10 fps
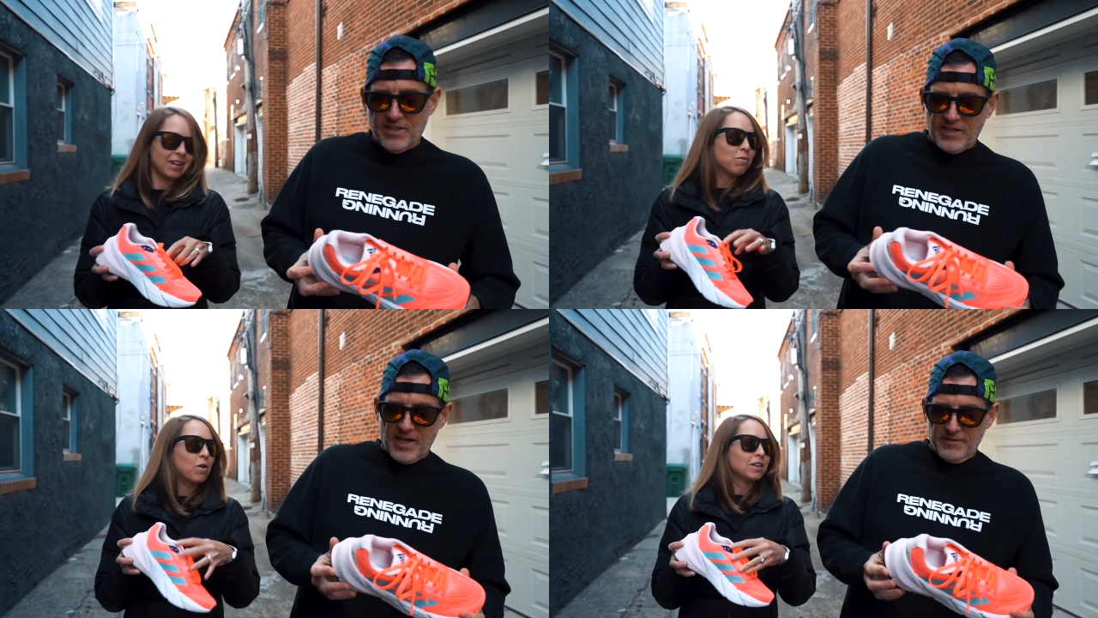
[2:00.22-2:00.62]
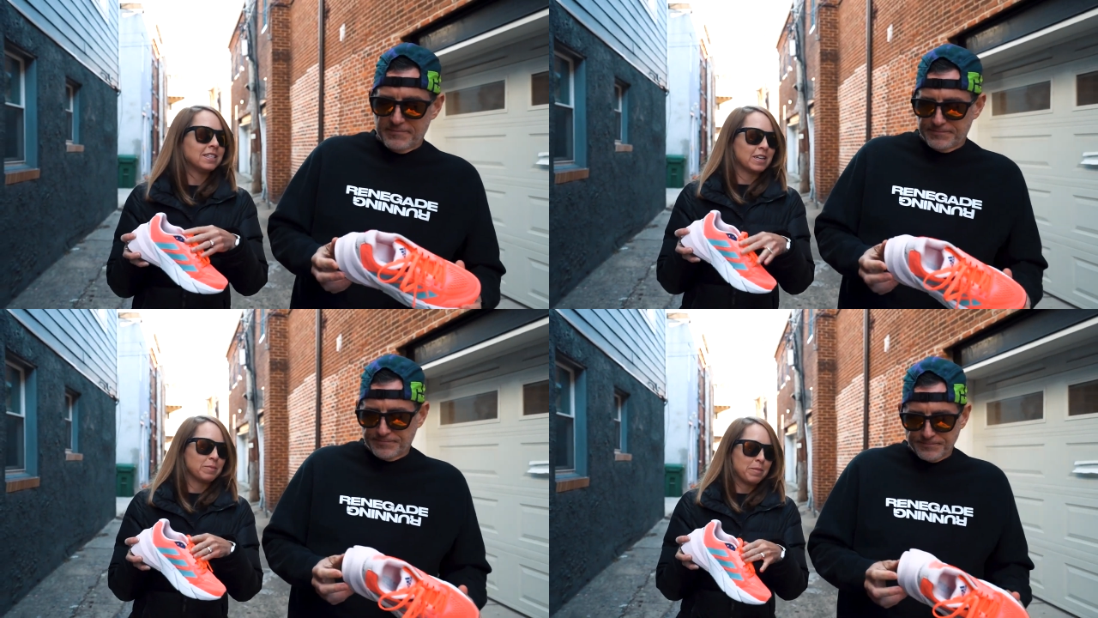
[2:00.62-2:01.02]
Speaker 1: okay. it worked a
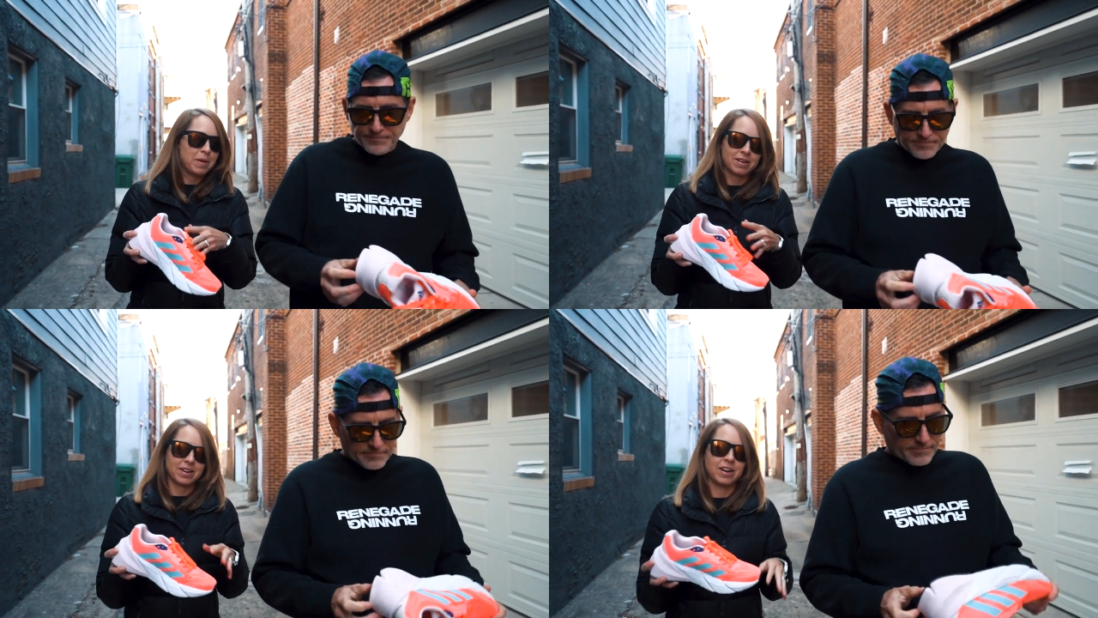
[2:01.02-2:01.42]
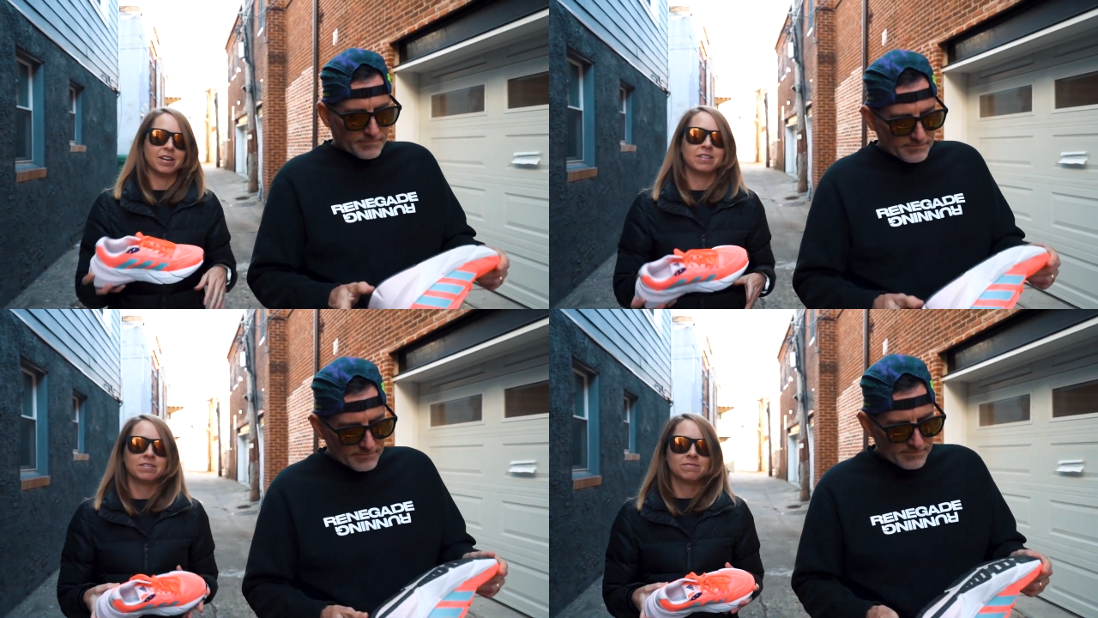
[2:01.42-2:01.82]
little bit better here.
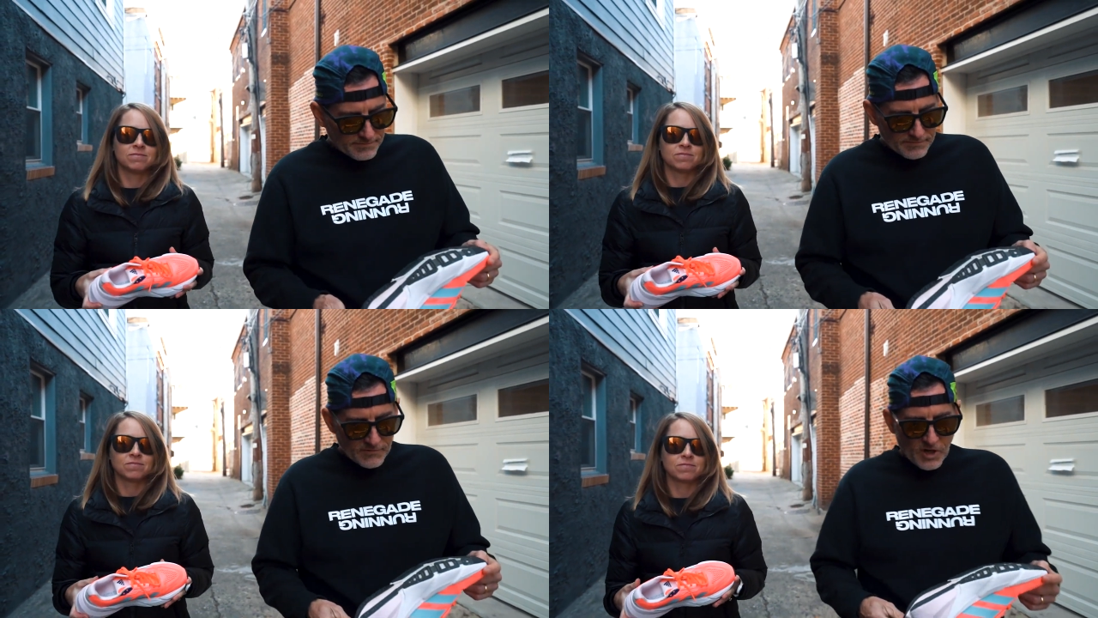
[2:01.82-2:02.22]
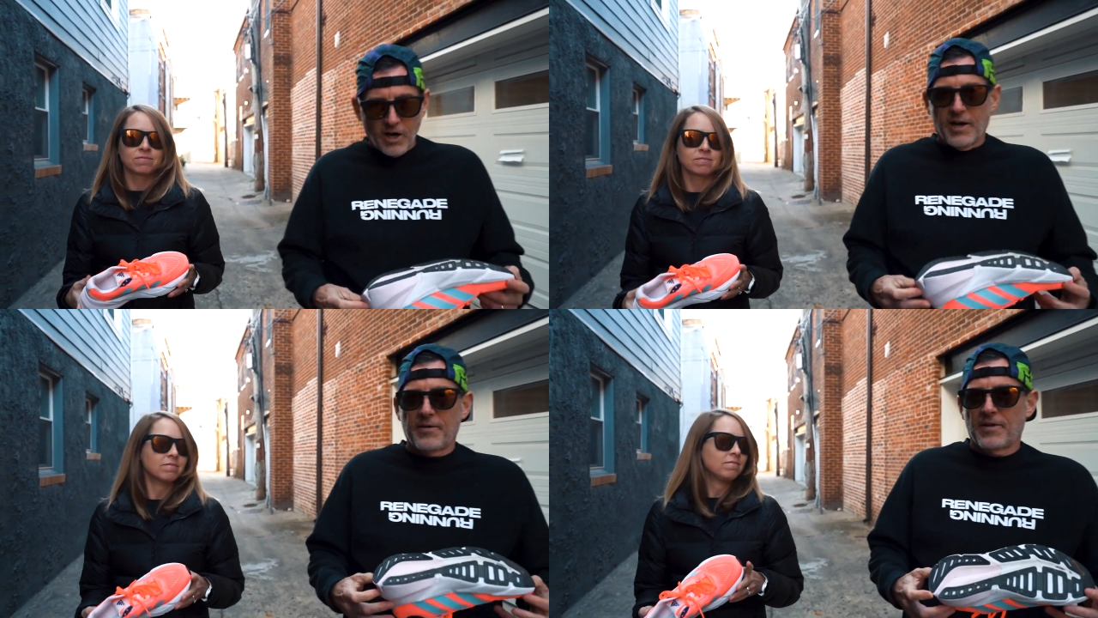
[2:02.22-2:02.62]
Speaker 2: All
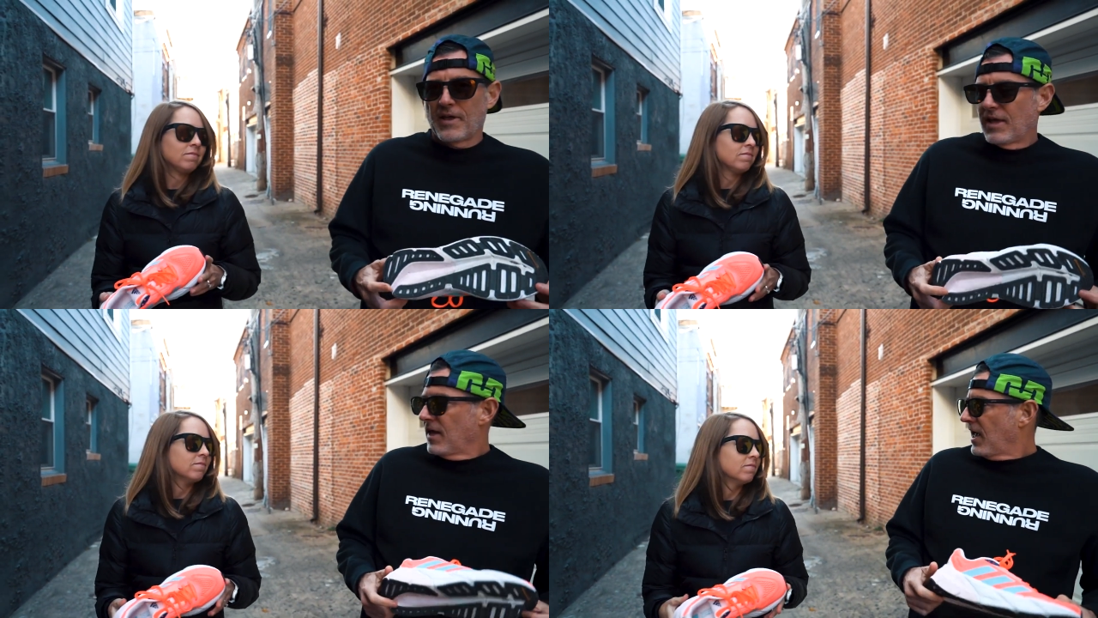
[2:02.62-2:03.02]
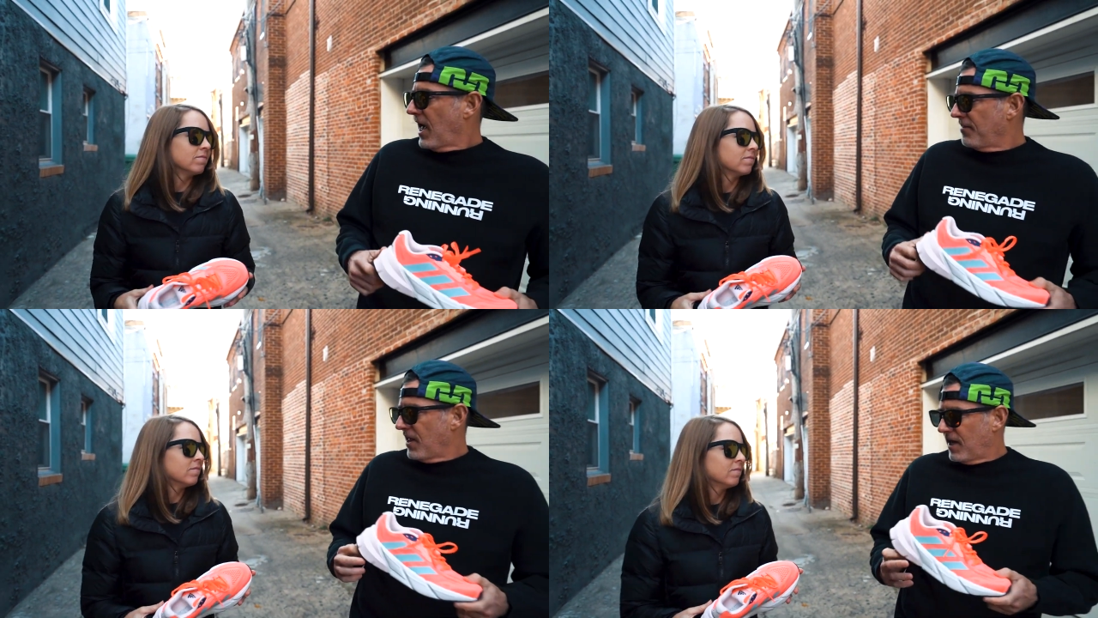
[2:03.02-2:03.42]
right.
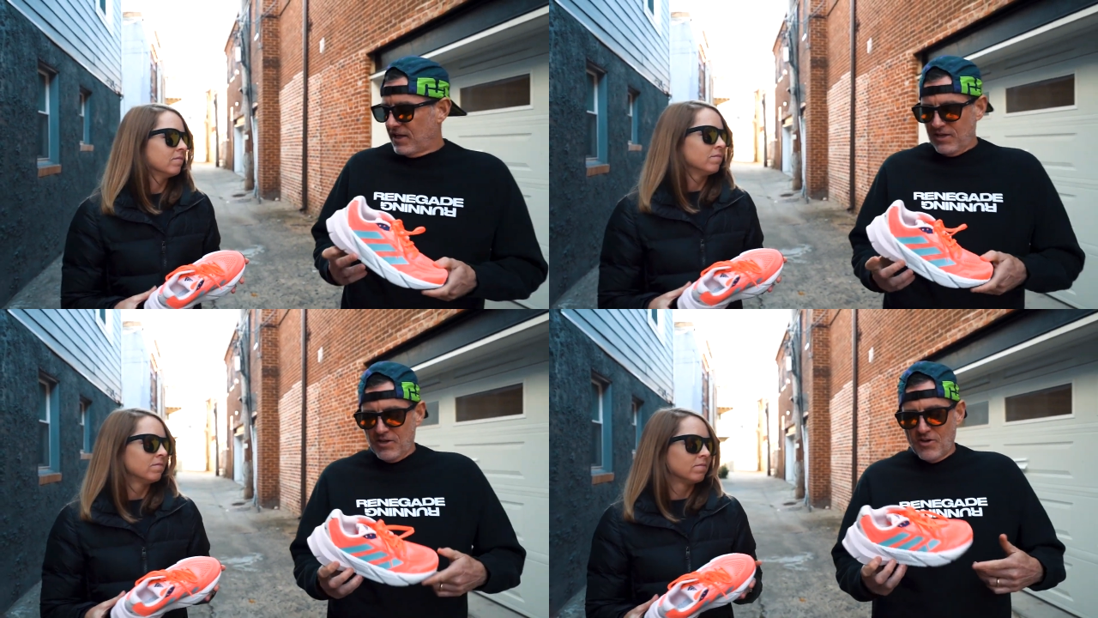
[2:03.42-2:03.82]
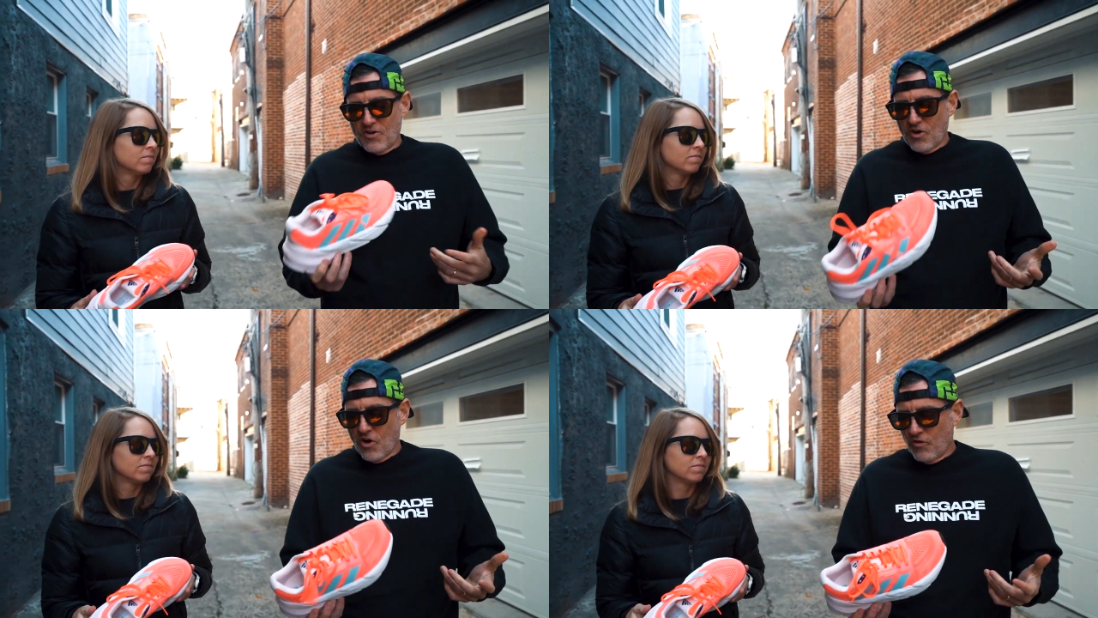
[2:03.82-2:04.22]
And then
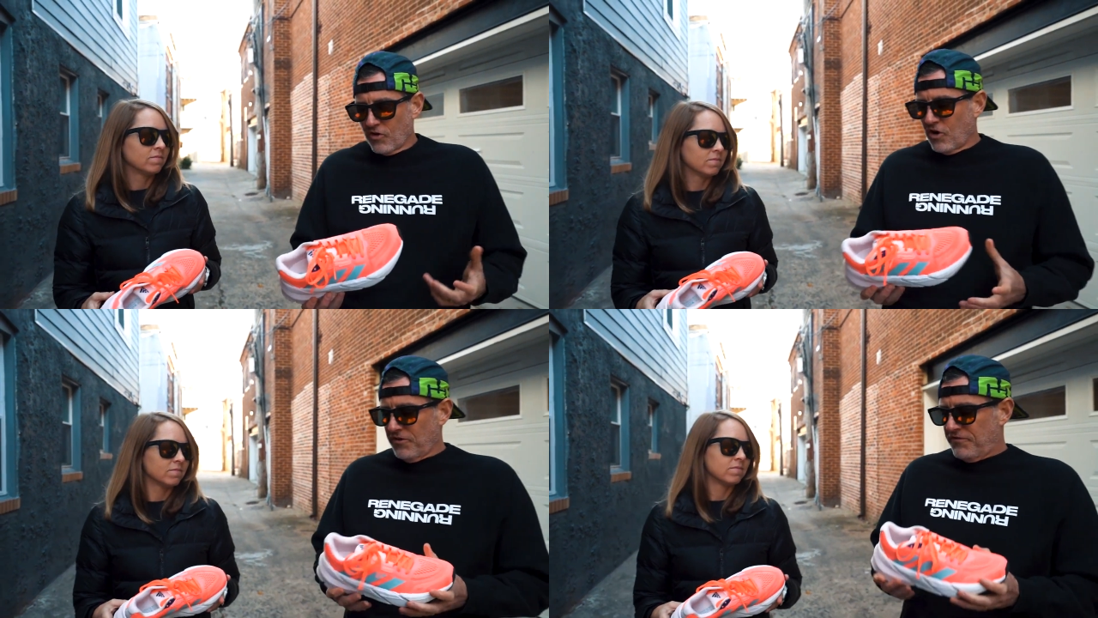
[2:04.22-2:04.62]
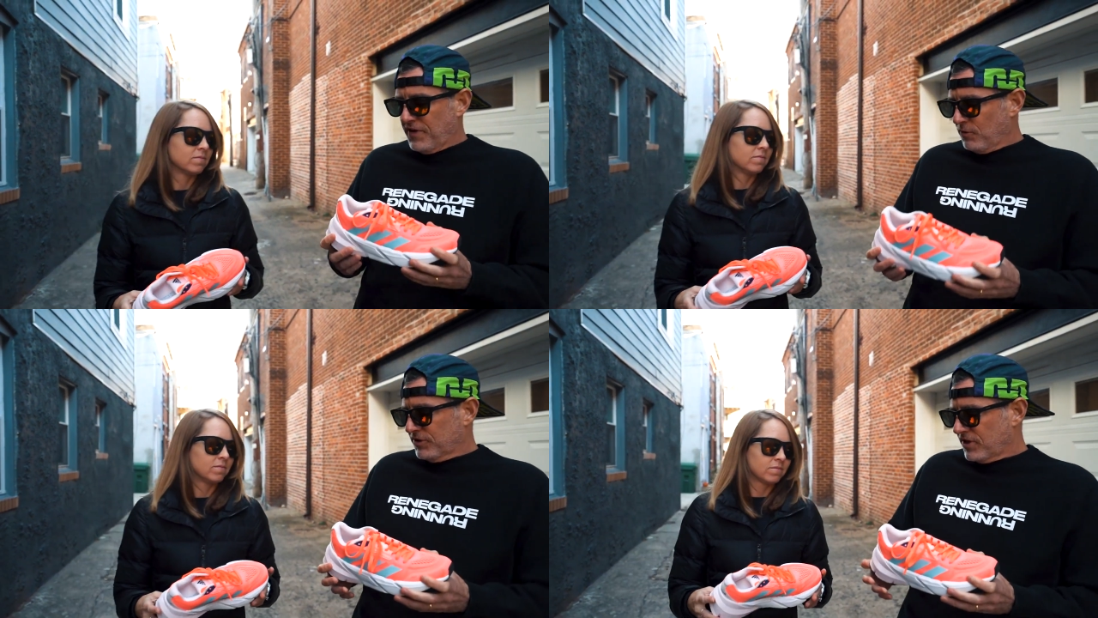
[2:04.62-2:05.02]
overall, the fit was